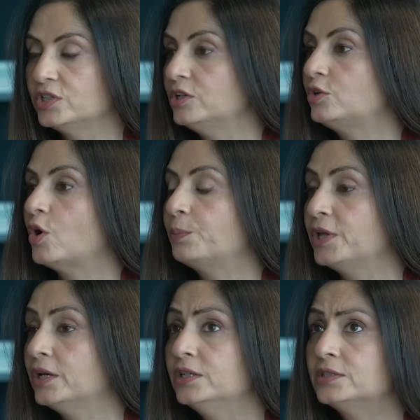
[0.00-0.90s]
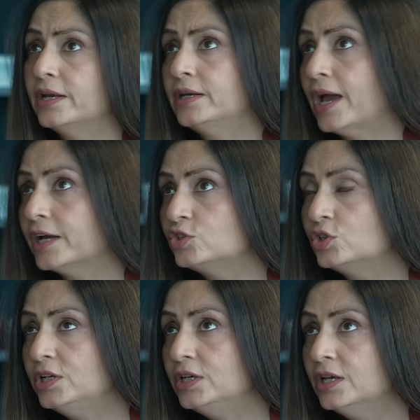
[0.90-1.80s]
was in the top 10 list and
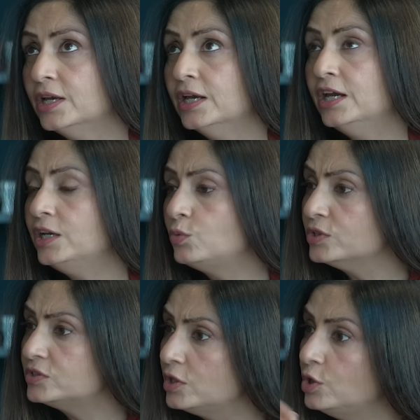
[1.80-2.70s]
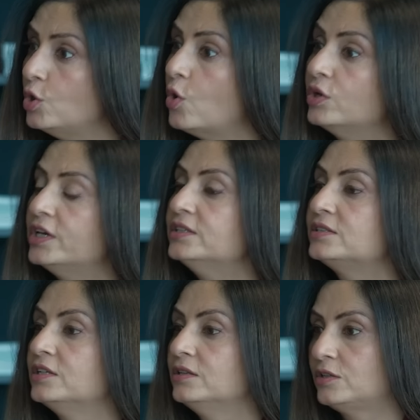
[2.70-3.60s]
actually it was the
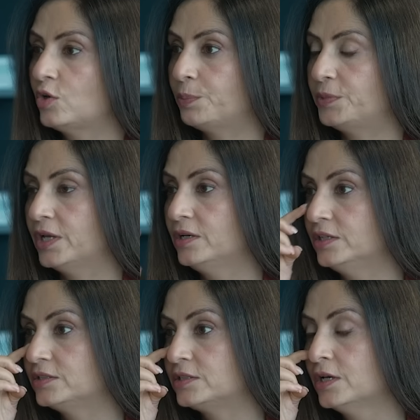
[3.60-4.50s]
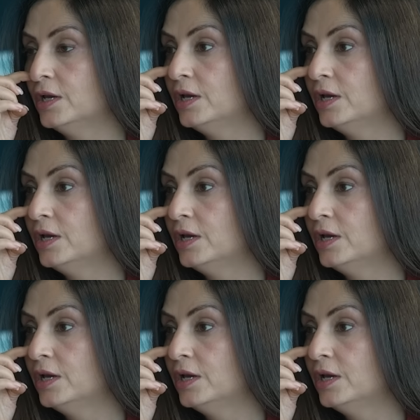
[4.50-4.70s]
longest in the top 10 list